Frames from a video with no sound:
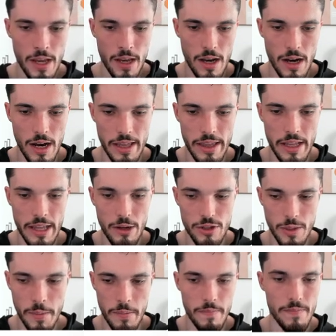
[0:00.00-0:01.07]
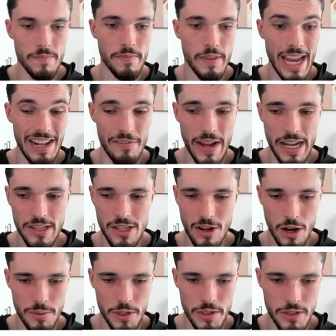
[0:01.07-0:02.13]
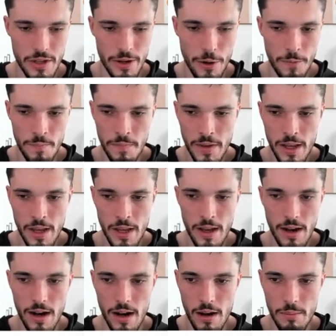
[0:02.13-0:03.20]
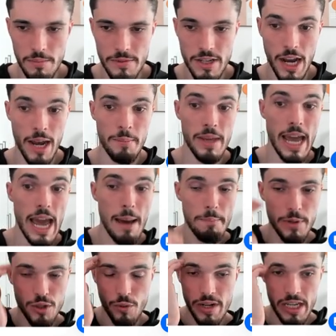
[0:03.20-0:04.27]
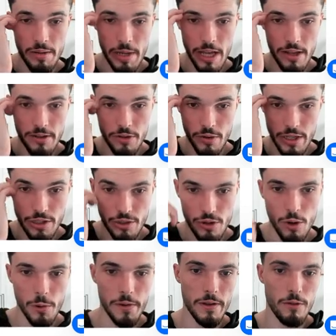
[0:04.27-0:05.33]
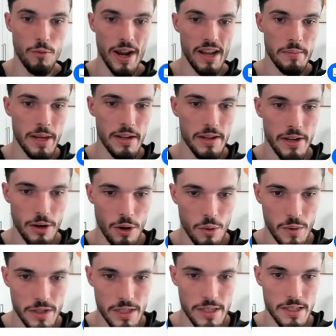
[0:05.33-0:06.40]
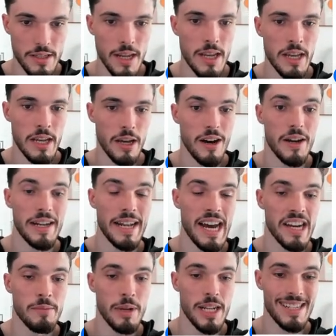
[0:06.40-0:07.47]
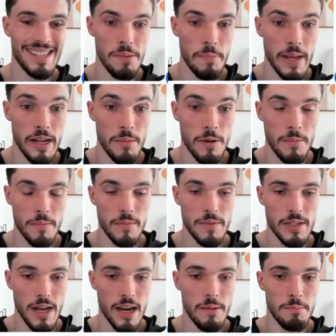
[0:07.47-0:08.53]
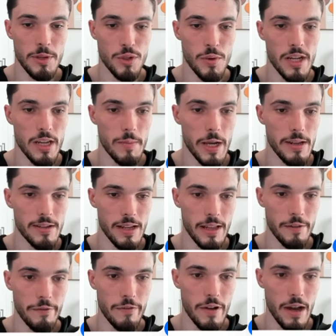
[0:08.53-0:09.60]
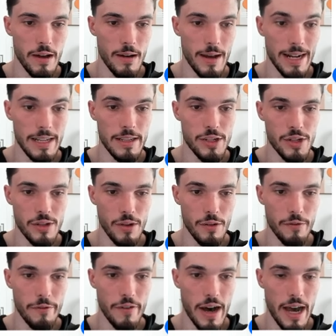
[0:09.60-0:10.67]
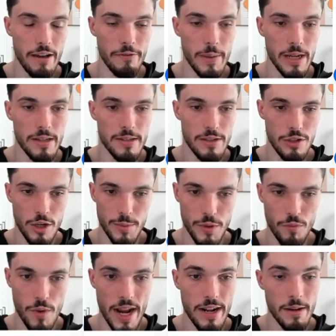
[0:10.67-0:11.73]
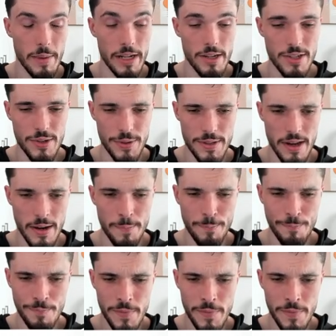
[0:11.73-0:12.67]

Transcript: And then there's some advanced options here. Time gap between emails, you can just go with the recommended here, which is 9 minutes as a minimum time between emails, and then an additional 5 minutes in terms of random additional time.